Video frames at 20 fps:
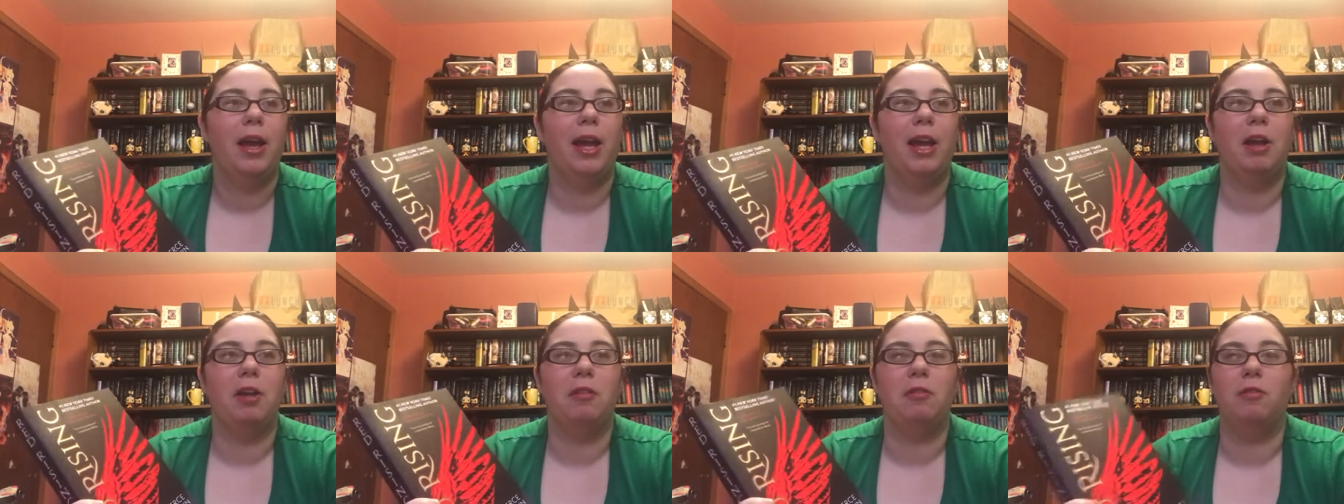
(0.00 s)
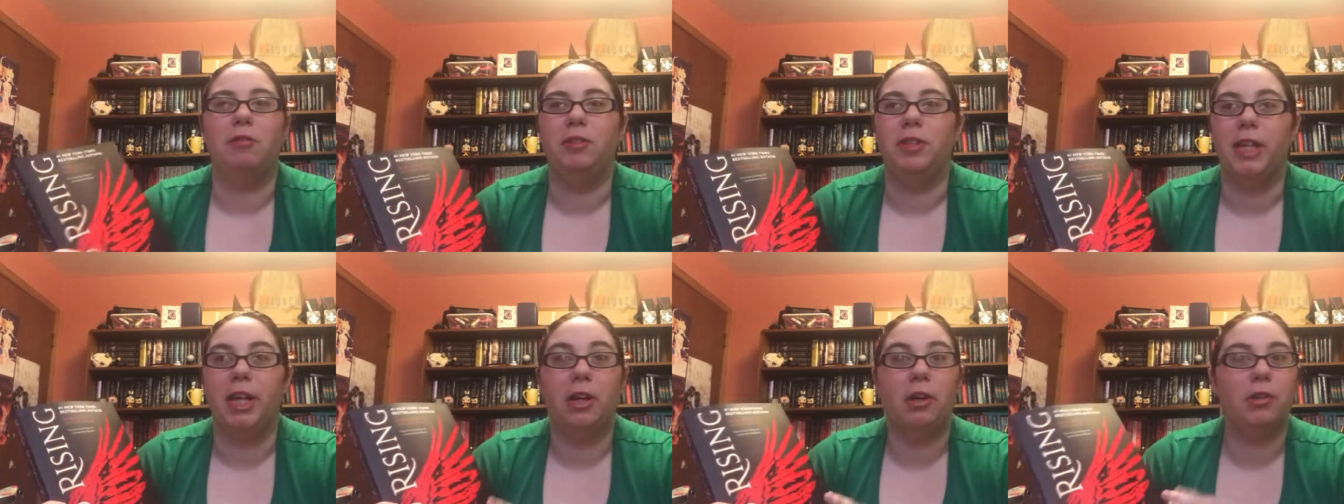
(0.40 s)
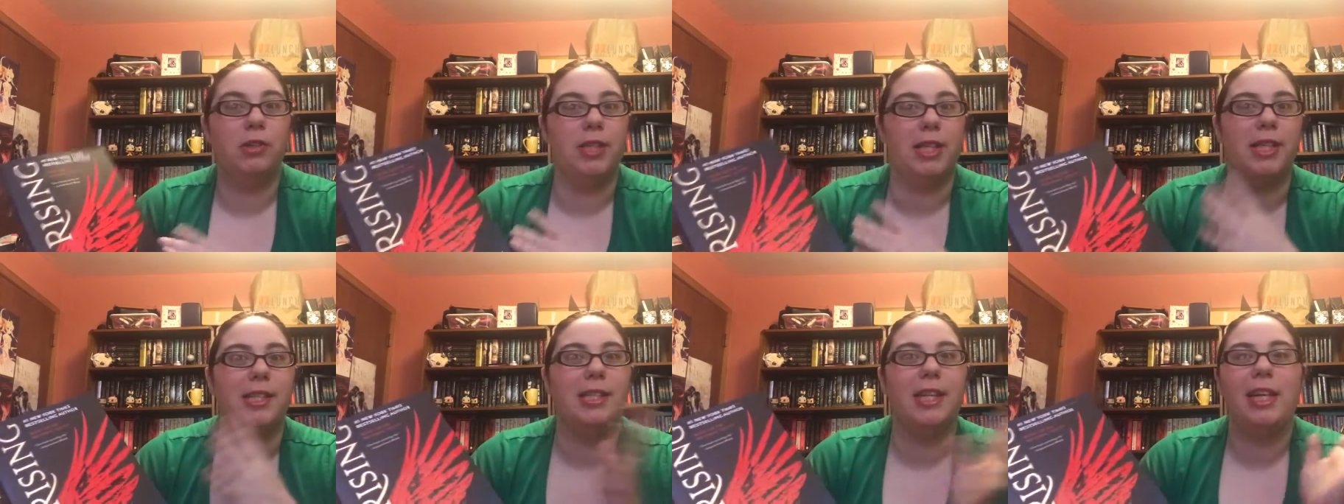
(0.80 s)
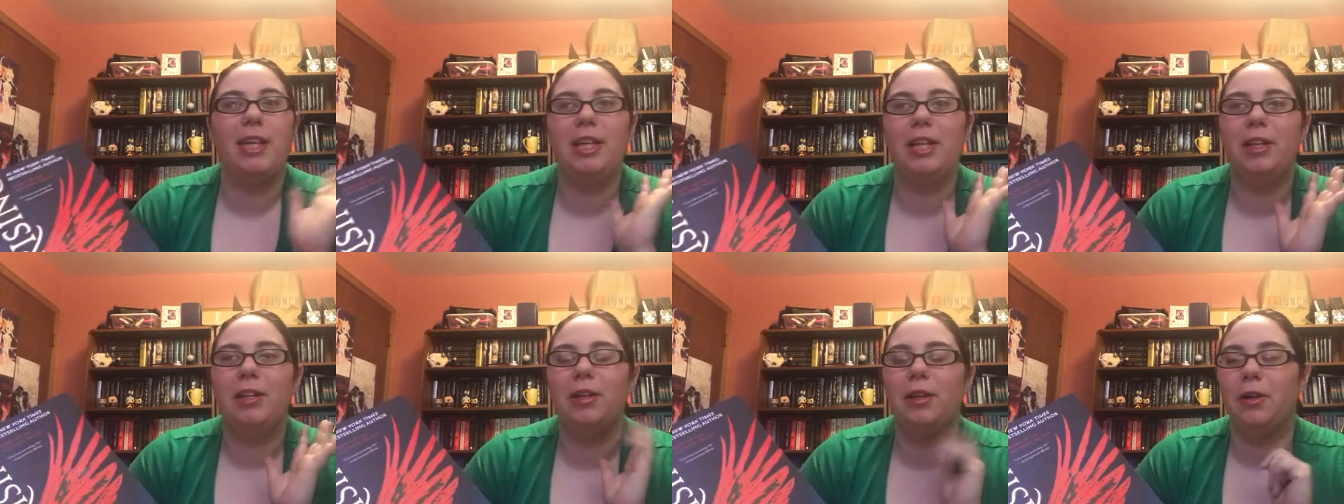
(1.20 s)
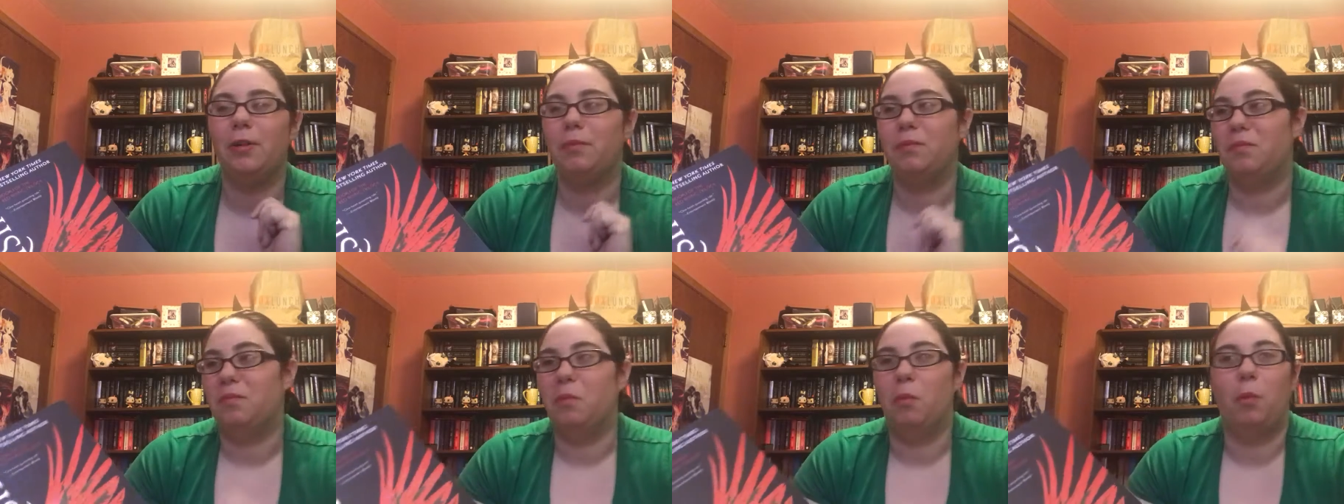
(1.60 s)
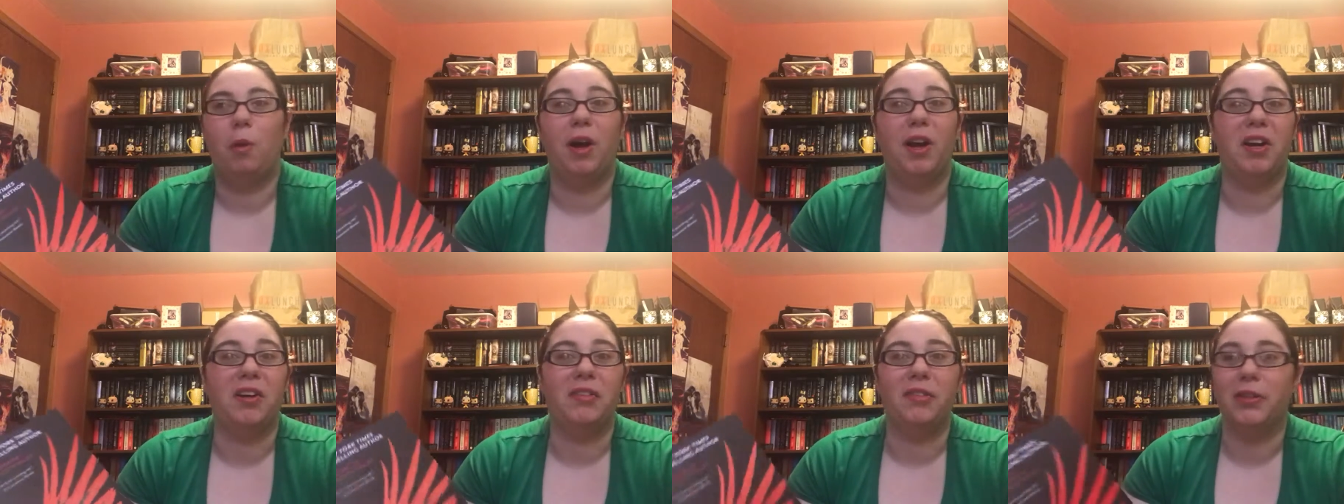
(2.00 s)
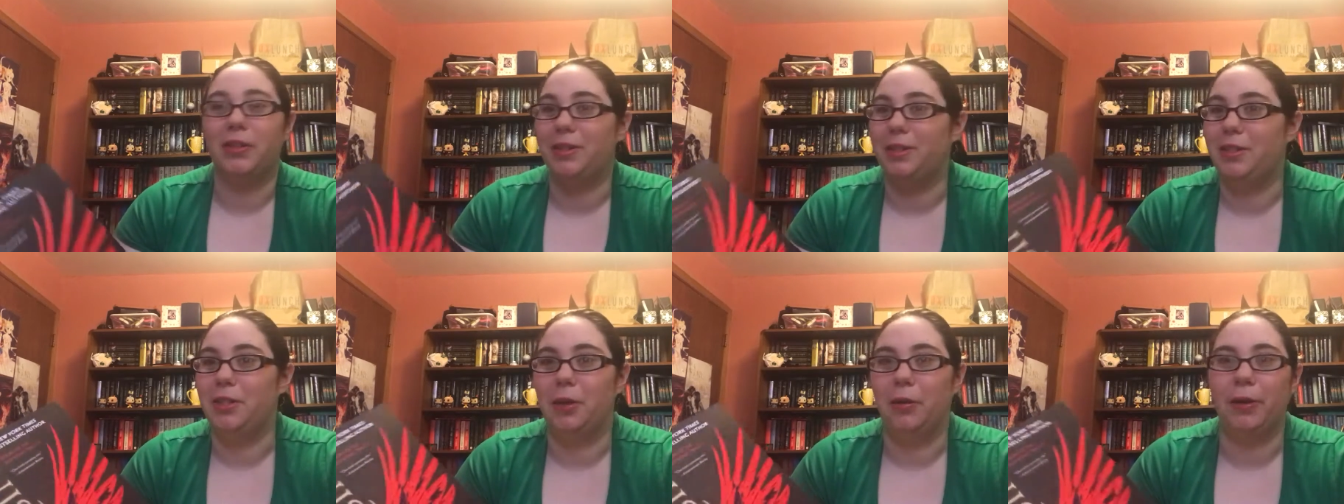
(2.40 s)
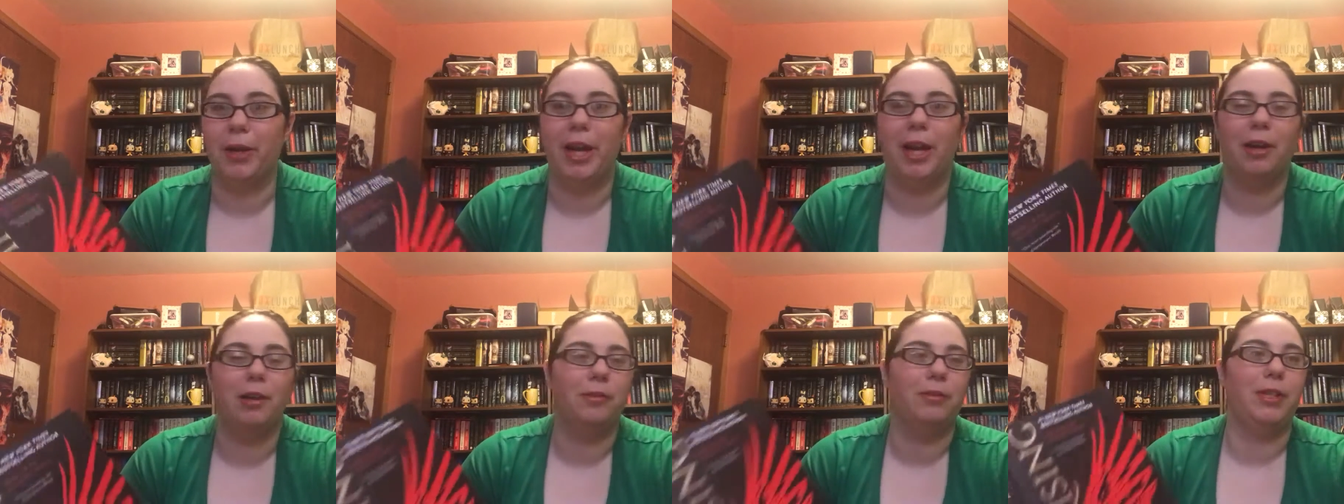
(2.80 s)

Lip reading: If Darrow succeeded, whatever, don't care.